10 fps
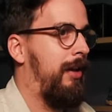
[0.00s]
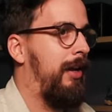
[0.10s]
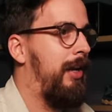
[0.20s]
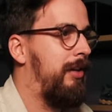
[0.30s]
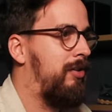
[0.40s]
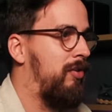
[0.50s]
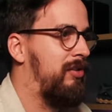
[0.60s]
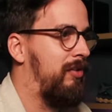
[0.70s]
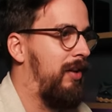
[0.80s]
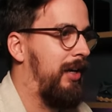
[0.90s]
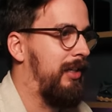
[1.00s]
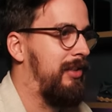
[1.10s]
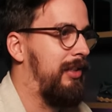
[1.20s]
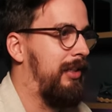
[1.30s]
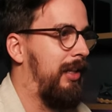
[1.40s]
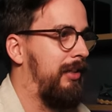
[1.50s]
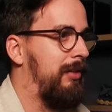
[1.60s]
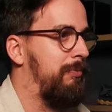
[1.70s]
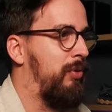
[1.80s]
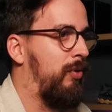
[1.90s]
in the console I can see like
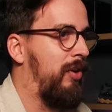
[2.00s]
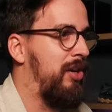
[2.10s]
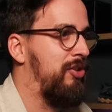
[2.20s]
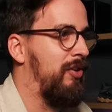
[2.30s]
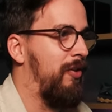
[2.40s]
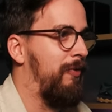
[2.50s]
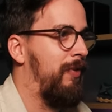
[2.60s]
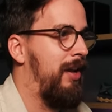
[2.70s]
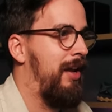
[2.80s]
the progression of